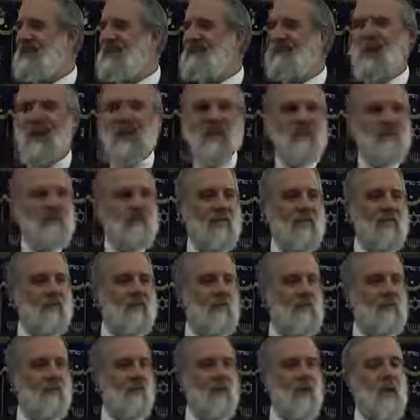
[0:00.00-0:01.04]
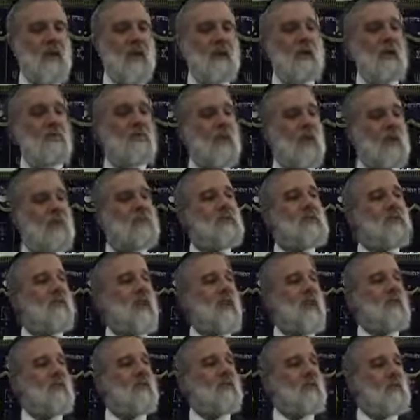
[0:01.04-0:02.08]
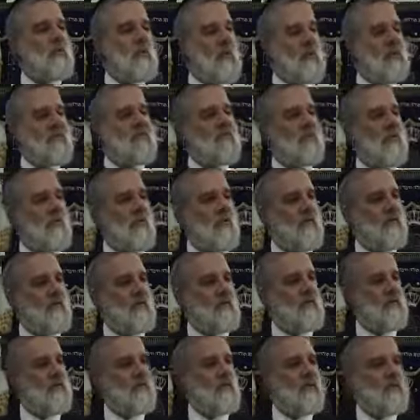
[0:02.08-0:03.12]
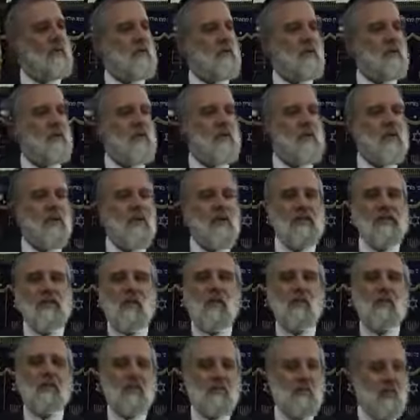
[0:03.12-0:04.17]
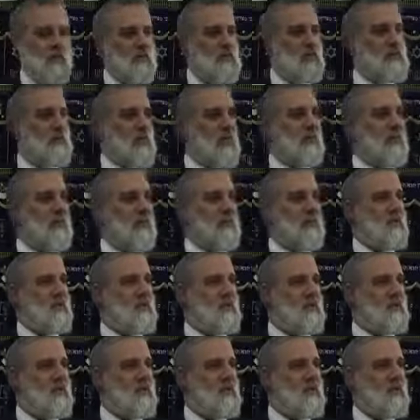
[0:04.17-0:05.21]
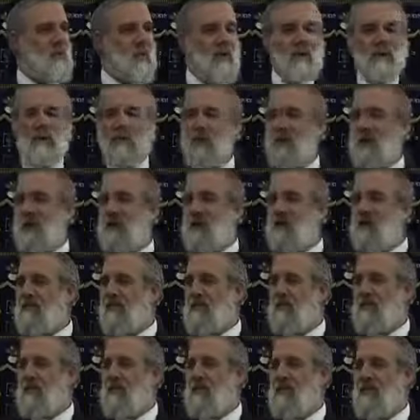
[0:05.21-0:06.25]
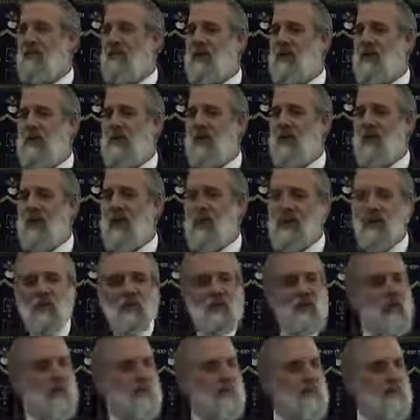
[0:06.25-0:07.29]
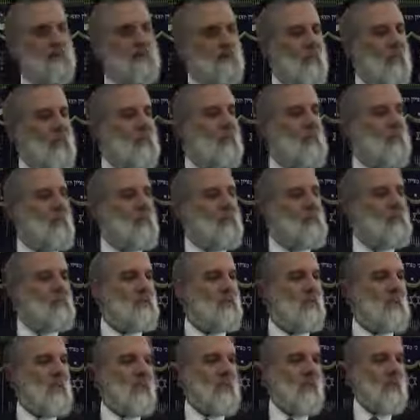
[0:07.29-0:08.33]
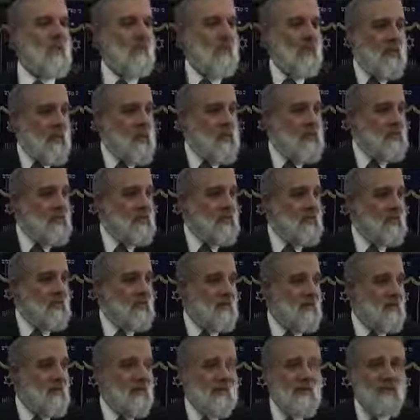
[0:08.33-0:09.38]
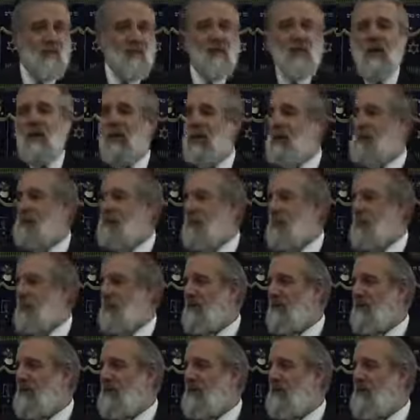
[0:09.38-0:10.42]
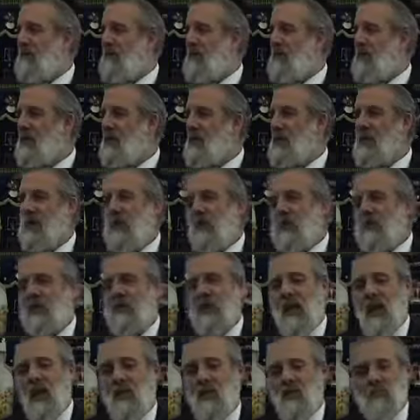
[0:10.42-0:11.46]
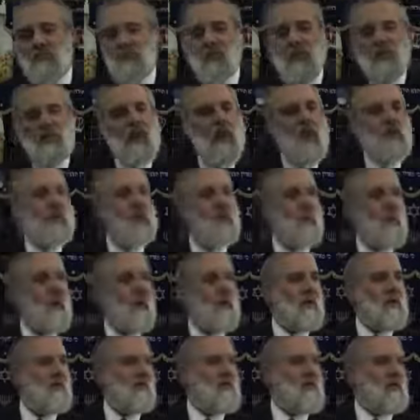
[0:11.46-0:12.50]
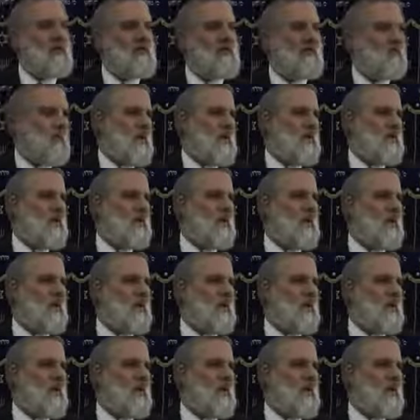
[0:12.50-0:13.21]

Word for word: making fun of him, and you take a stand and you get involved. As long as, of course, it's not dangerous, right, for you to get involved. And you try to make peace. This will help you. You can stand and not do anything. He says, why should I